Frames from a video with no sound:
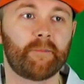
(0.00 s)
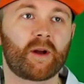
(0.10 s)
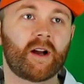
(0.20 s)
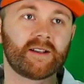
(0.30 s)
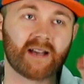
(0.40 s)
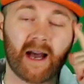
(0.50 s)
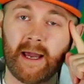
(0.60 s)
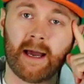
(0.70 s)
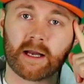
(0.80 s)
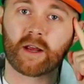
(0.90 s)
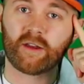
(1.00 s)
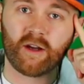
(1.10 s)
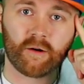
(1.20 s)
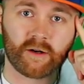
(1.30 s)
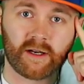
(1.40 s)
because I had a
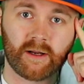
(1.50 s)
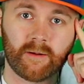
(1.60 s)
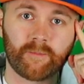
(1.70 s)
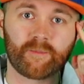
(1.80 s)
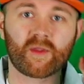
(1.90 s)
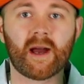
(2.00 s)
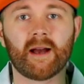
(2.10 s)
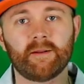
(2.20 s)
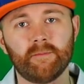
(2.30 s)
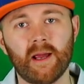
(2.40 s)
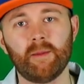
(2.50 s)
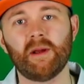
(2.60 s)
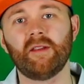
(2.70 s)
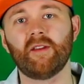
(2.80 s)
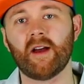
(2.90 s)
theory that
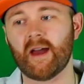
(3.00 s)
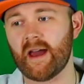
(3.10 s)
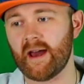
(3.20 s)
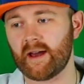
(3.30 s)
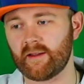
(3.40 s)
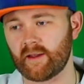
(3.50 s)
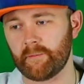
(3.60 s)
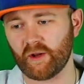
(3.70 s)
maybe the